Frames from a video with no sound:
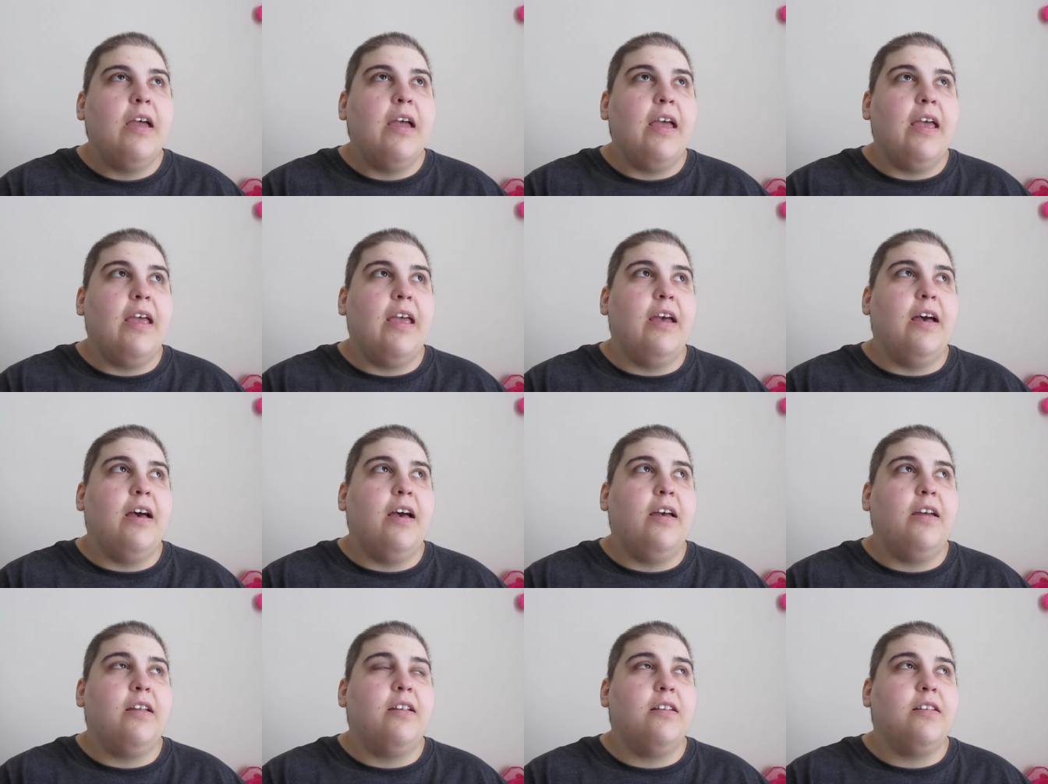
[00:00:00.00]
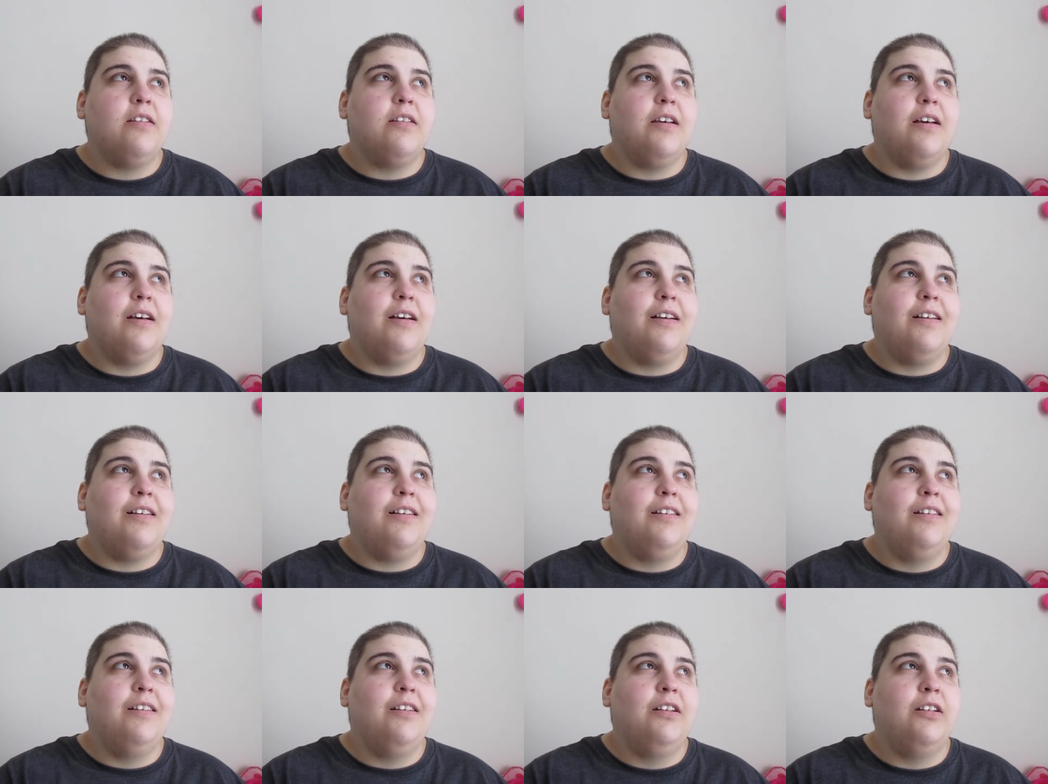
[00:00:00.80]
And uh,
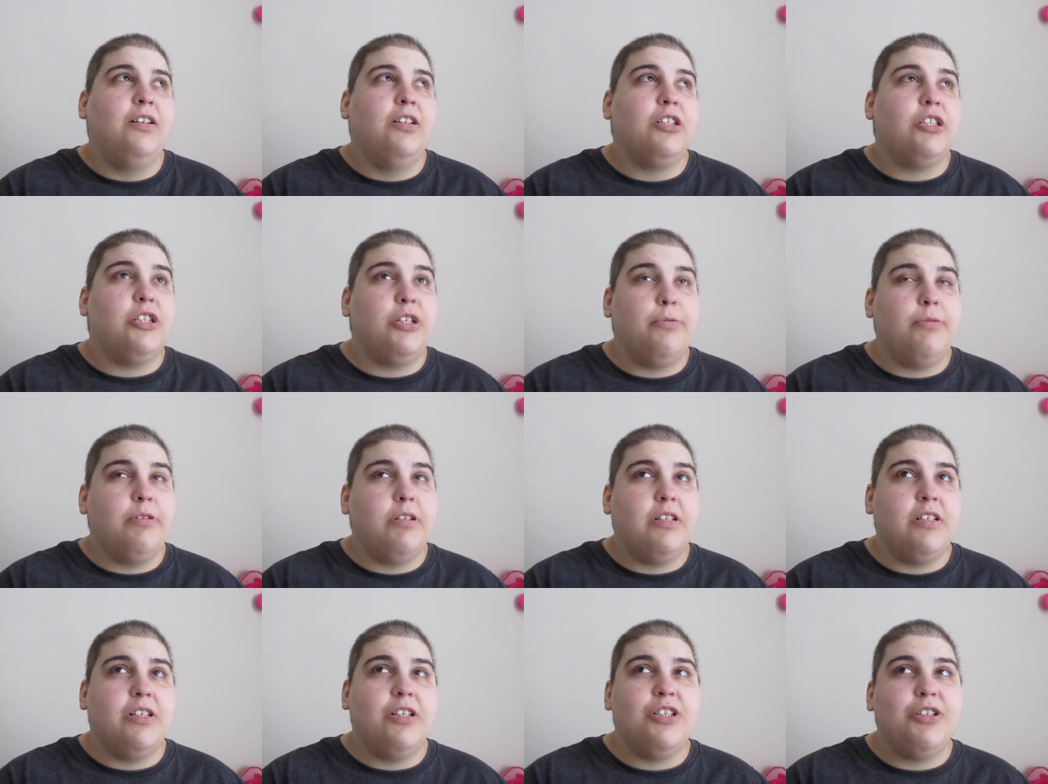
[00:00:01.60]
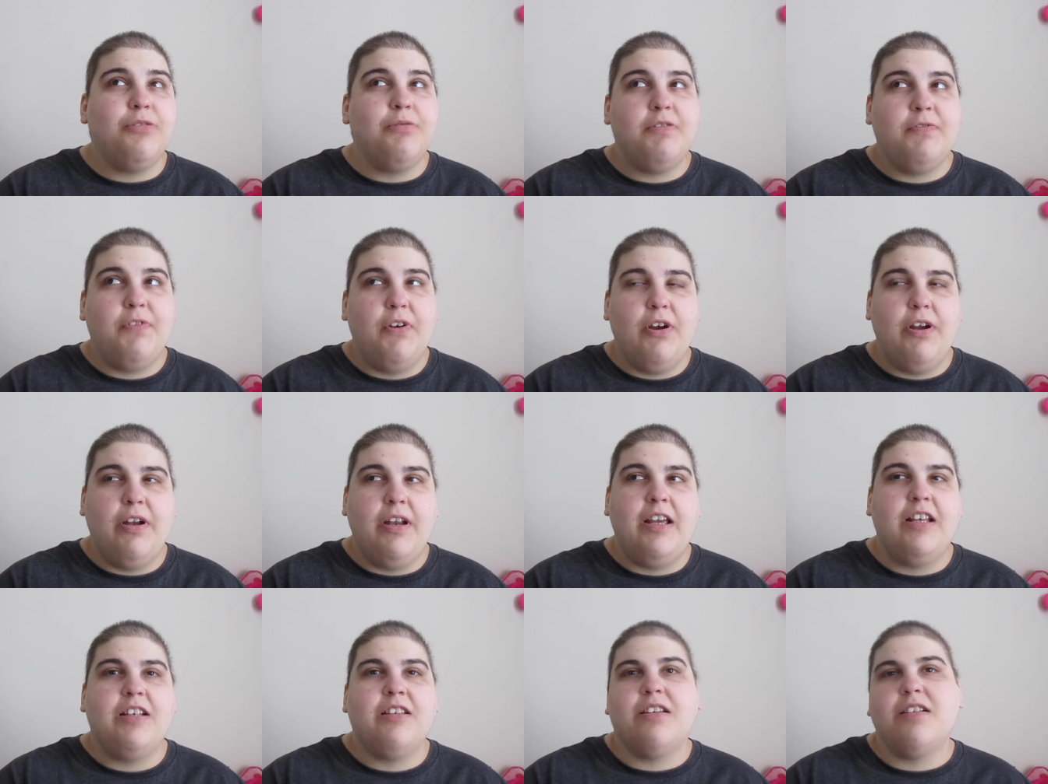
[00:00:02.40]
she was she was very
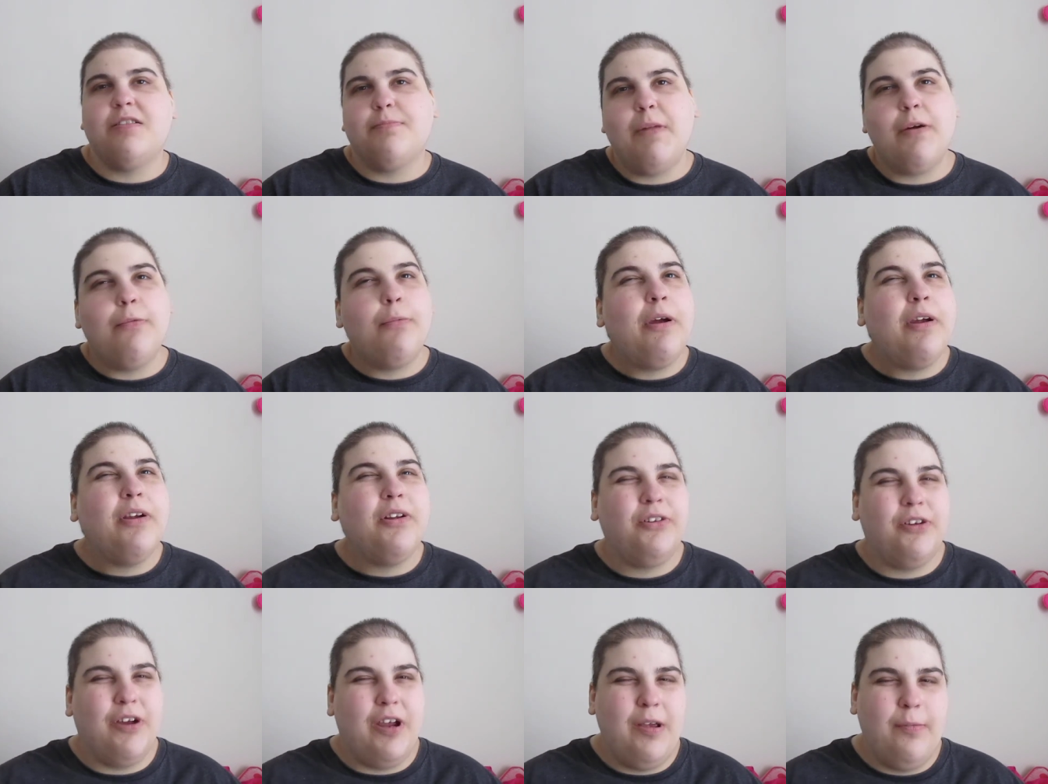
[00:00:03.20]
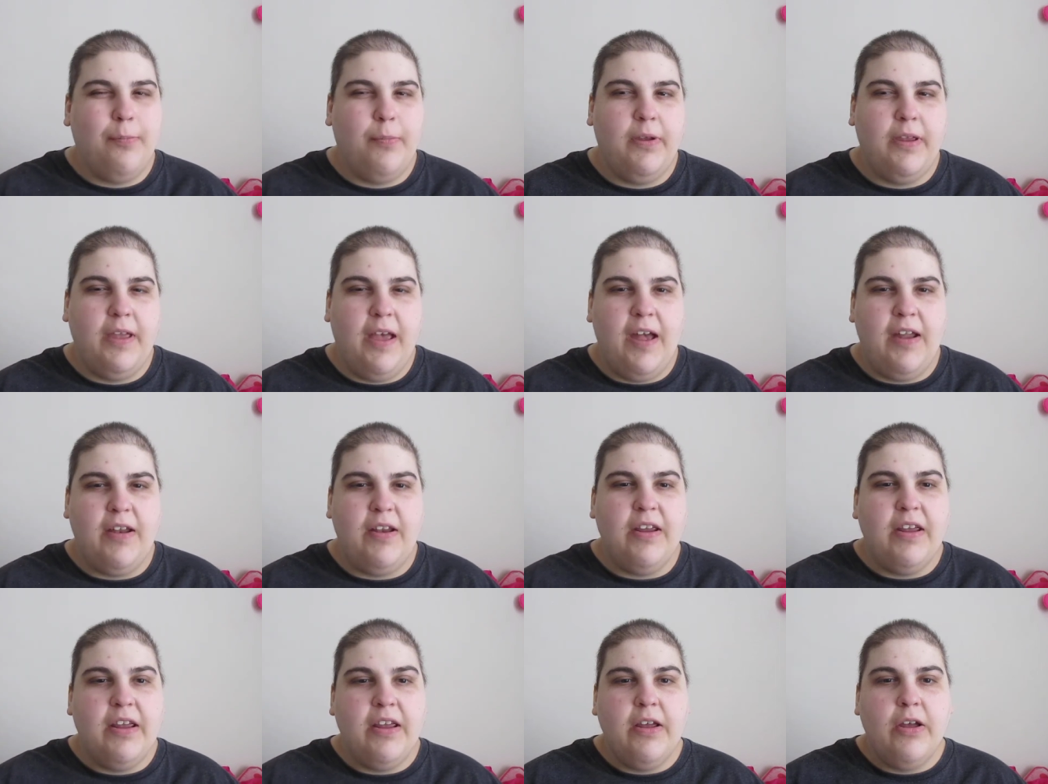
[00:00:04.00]
nice because my regular APN
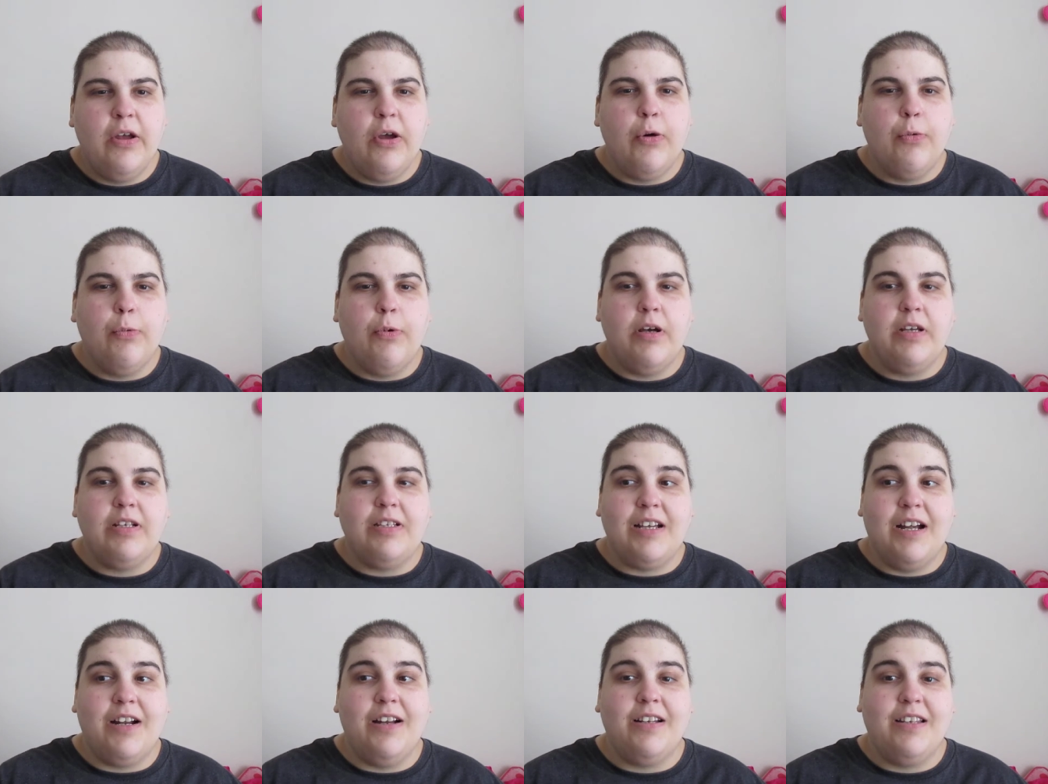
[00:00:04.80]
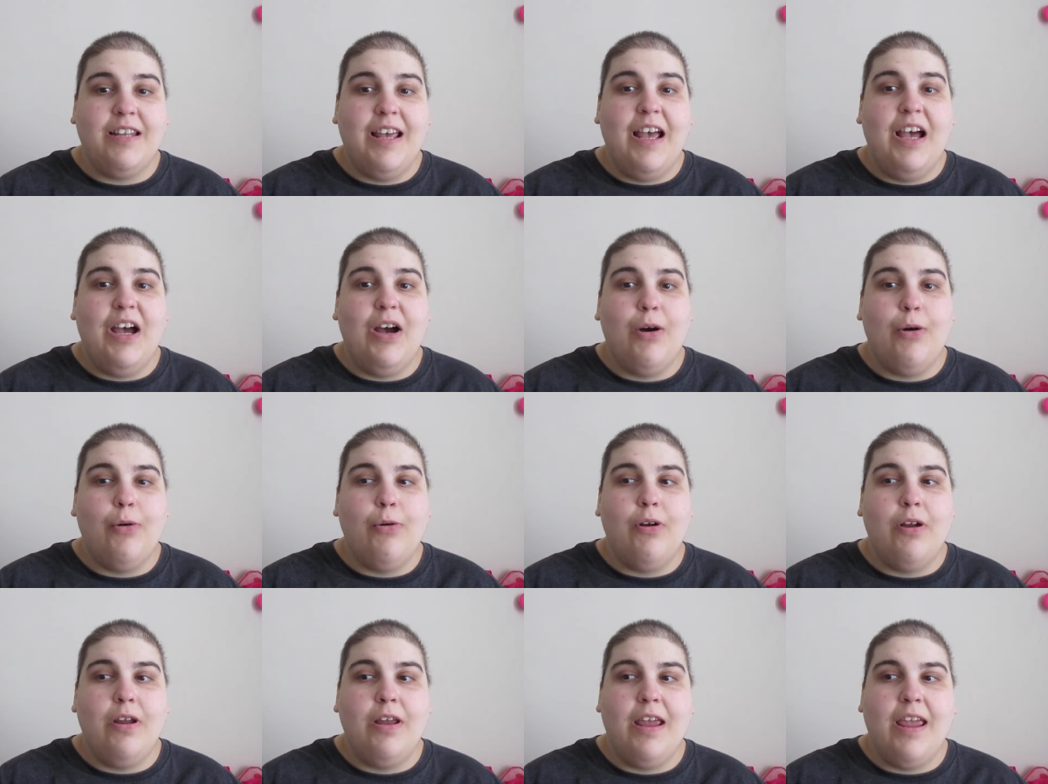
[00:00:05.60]
was out of
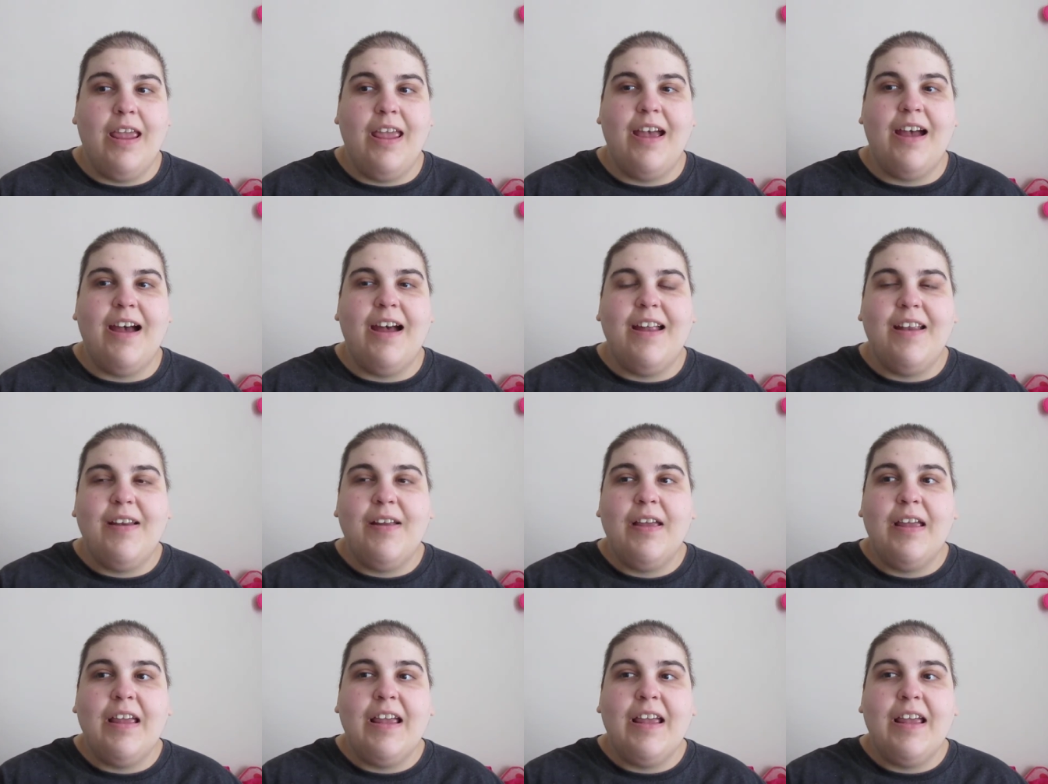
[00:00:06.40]
town, and